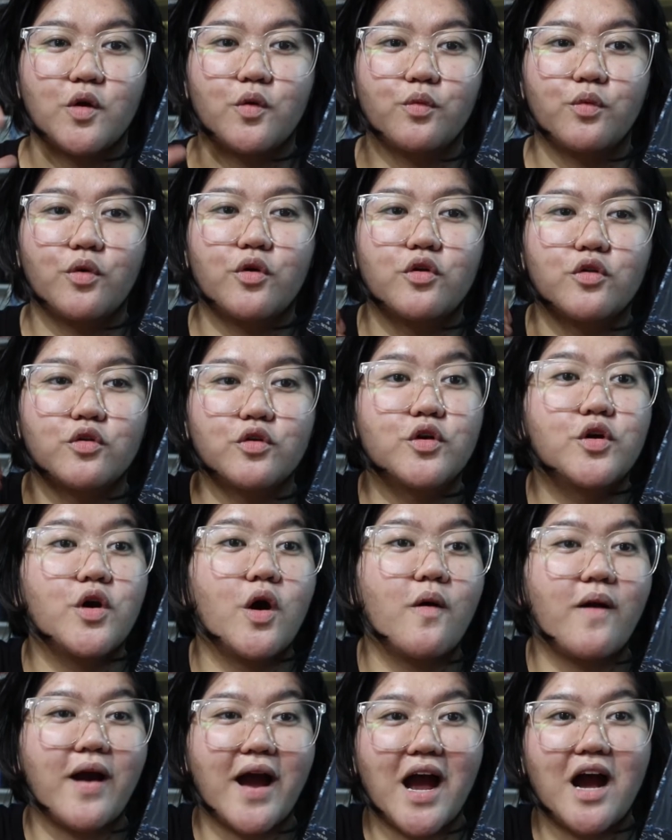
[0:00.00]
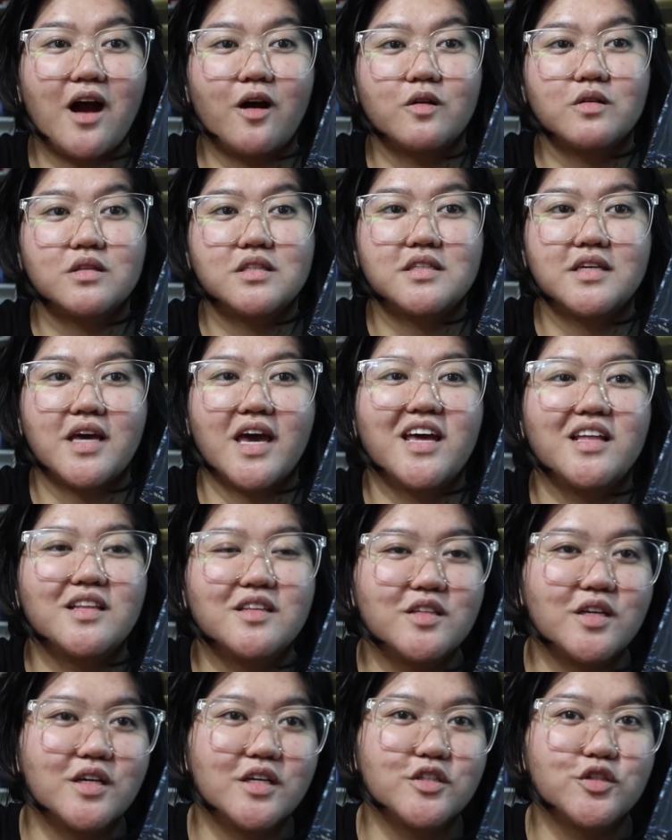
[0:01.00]
will go out
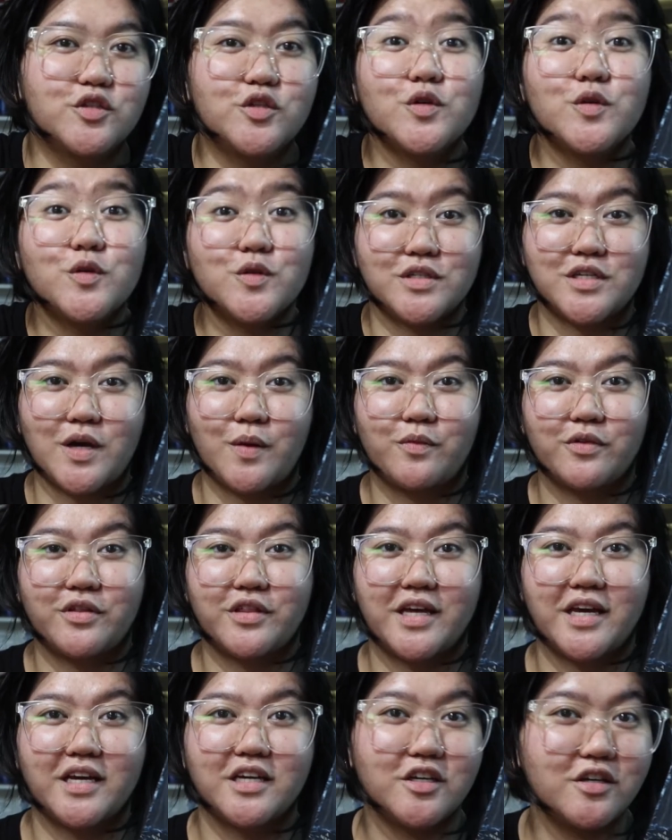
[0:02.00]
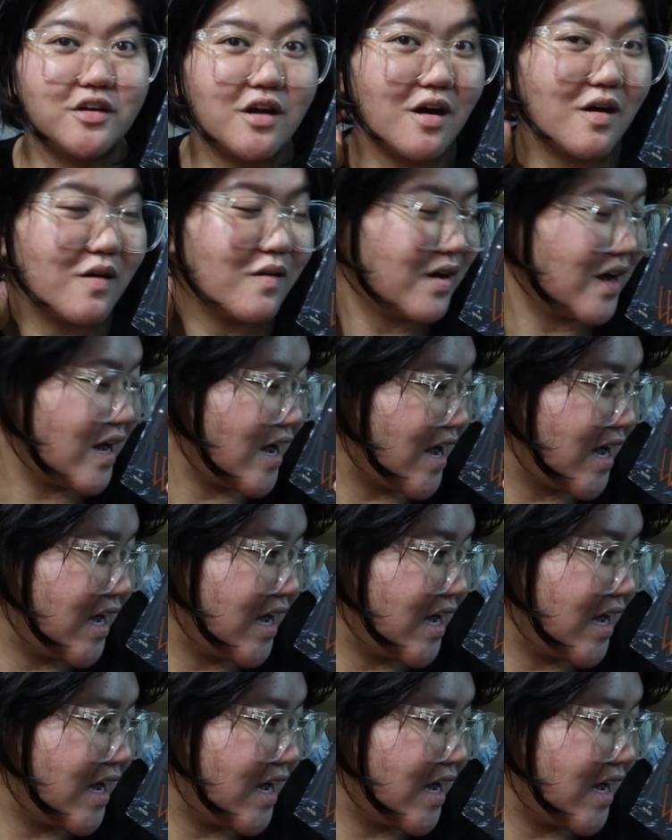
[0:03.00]
and do something, you know?